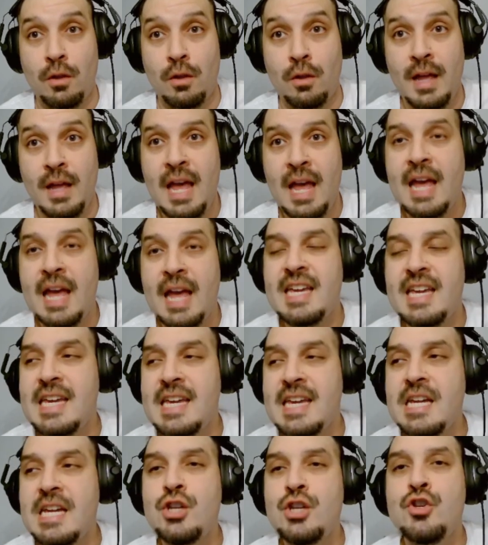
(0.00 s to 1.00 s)
He
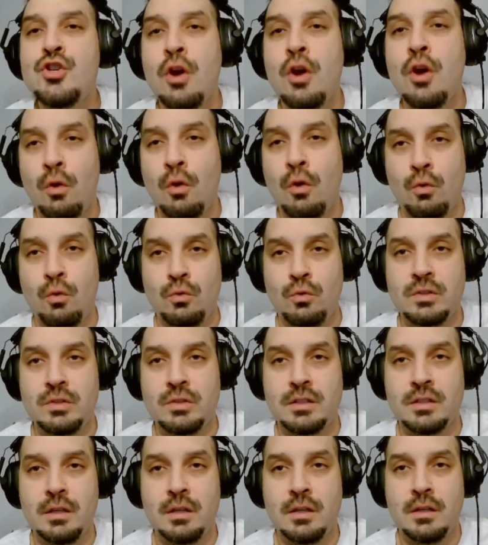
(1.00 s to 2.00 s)
knows
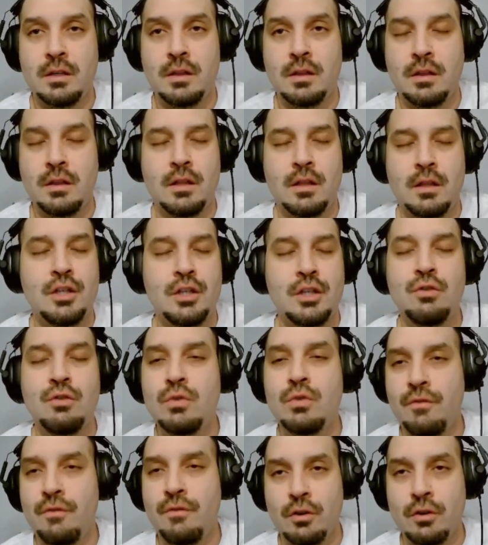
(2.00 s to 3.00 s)
the
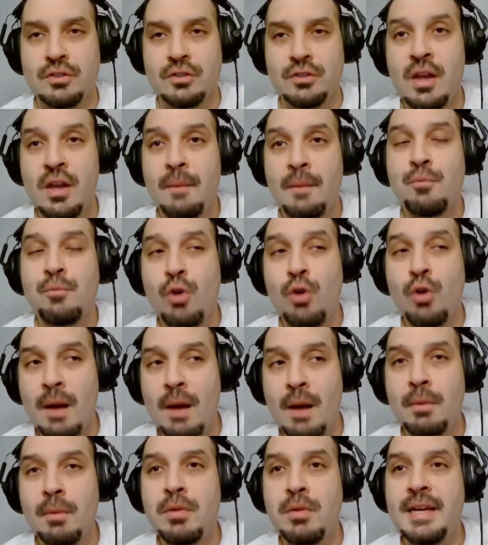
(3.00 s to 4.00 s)
universe
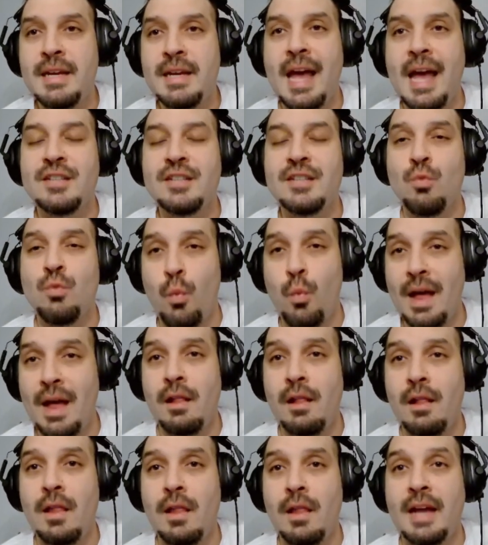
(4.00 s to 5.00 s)
probably as well
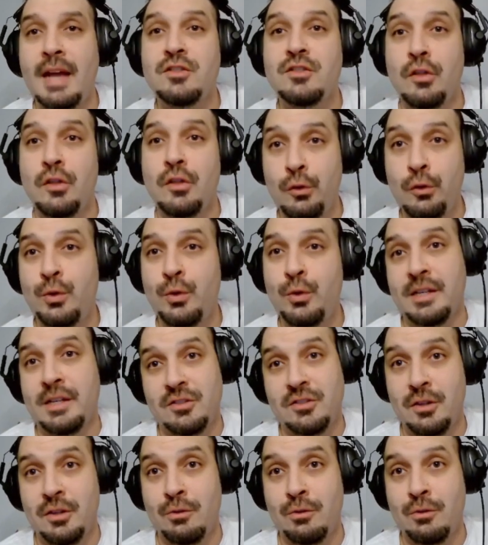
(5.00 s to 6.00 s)
as Lucas
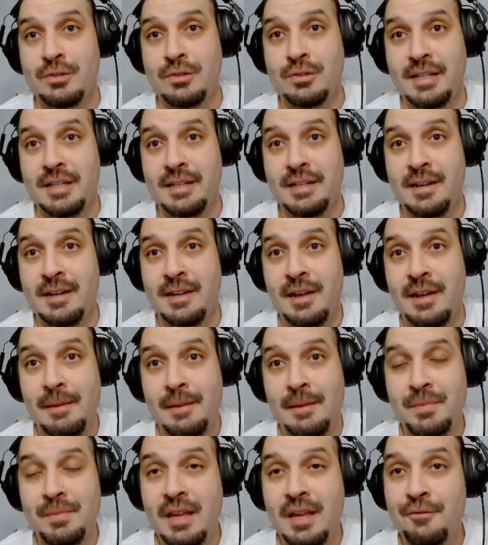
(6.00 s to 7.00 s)
knows it,
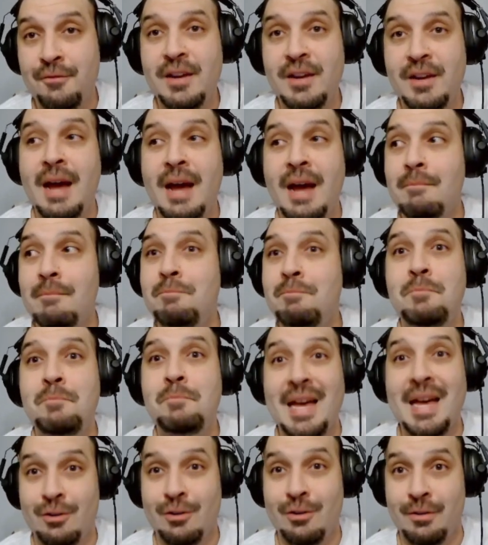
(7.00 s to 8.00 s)
if not better
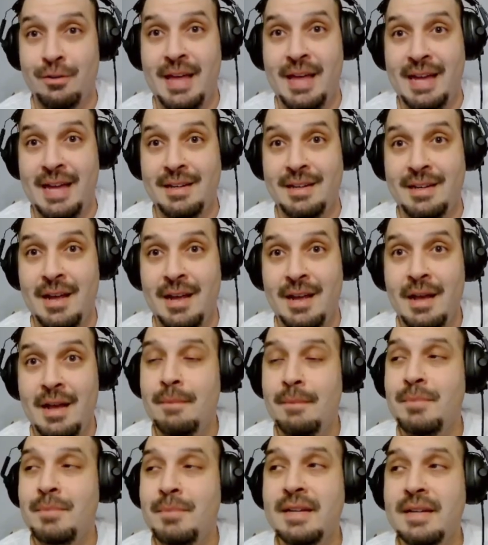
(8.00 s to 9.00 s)
than,
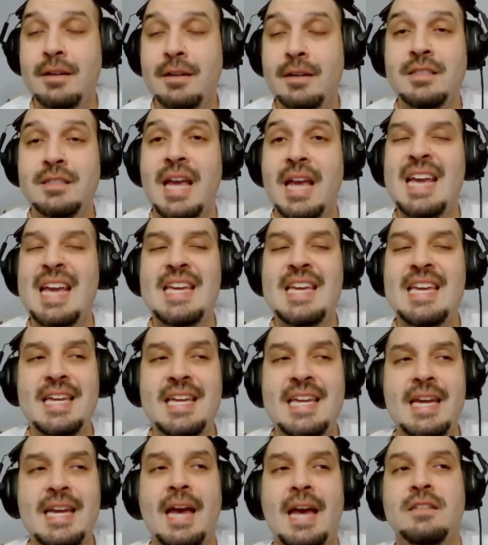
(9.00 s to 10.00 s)
because he
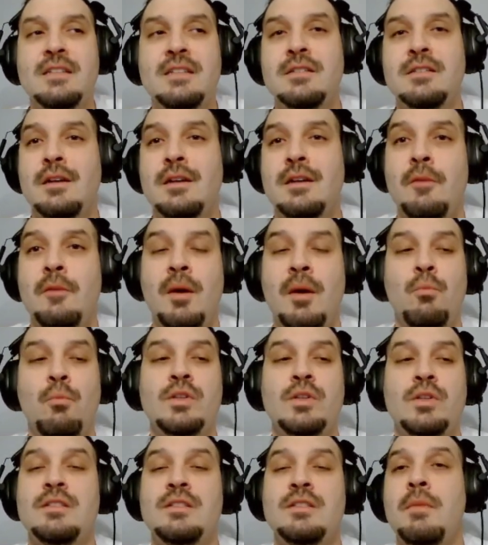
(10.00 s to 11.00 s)
has come up with some
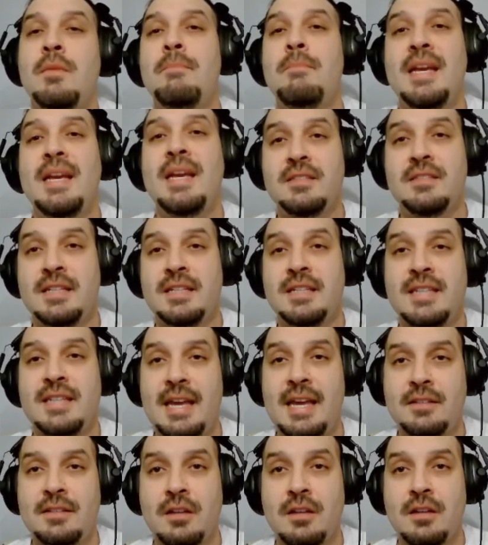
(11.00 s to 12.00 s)
amazing takes
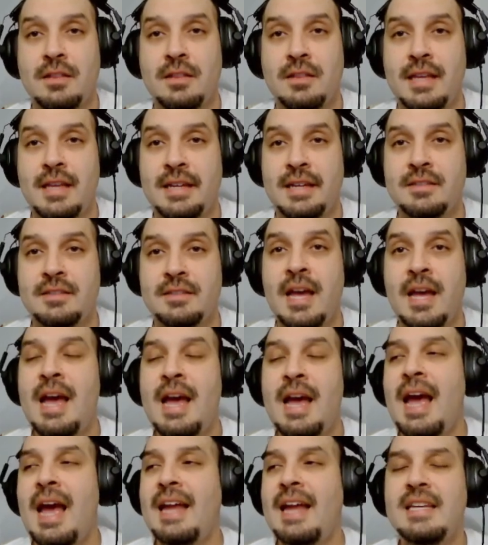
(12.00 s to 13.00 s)
on things, and
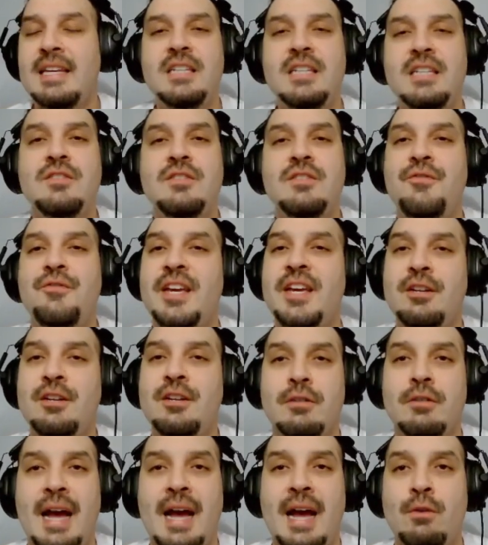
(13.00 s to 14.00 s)
he's figured
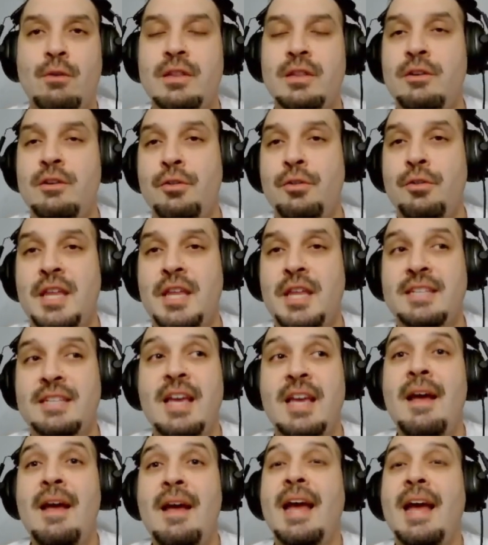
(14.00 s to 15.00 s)
out little things,
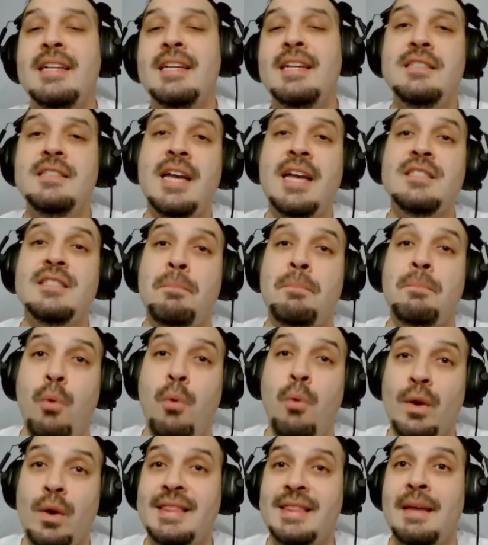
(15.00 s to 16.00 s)
and he's had to point
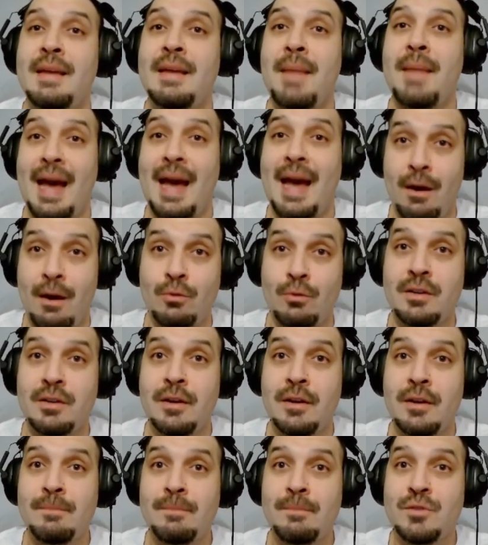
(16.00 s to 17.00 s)
them out
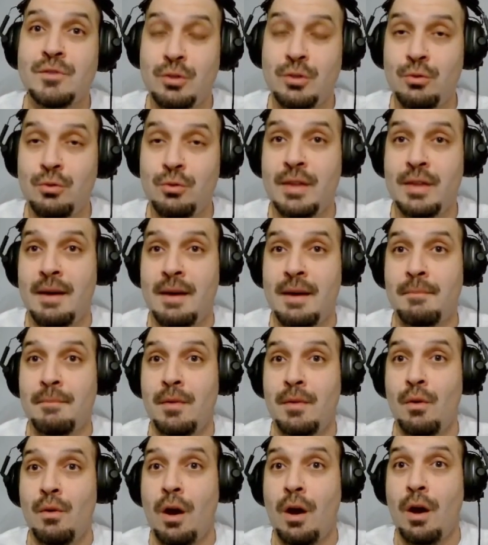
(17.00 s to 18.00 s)
to them
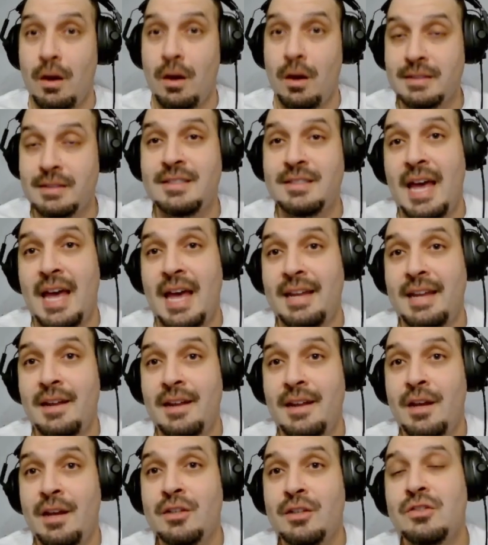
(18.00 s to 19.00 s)
on set.
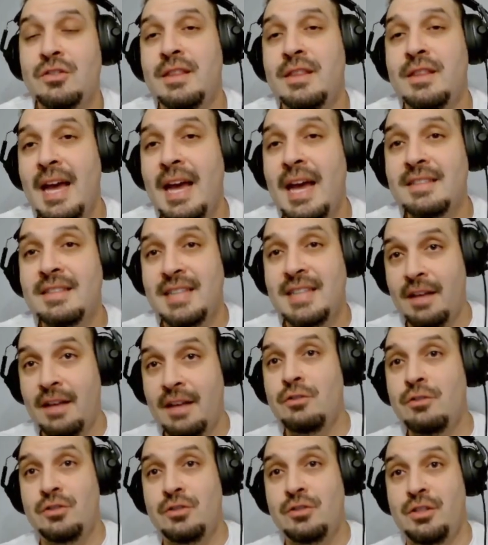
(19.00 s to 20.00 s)
So that tells
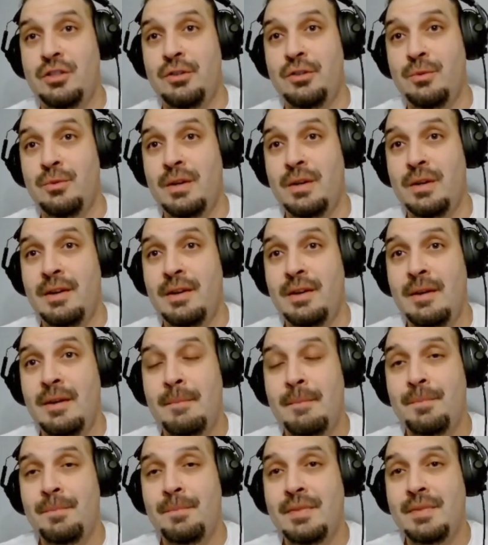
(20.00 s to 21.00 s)
you
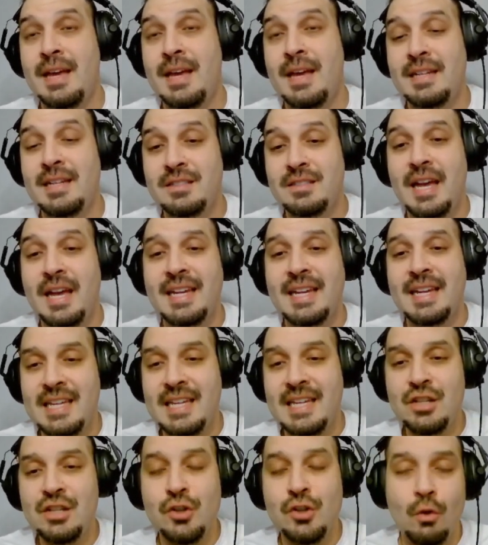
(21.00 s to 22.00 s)
that it's like he
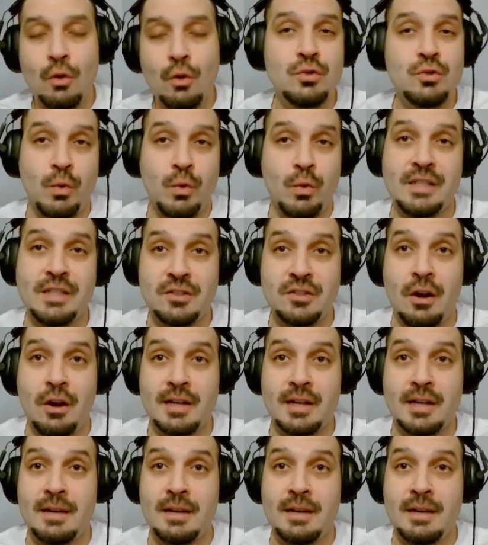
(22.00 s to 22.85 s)
knows what he's talking about.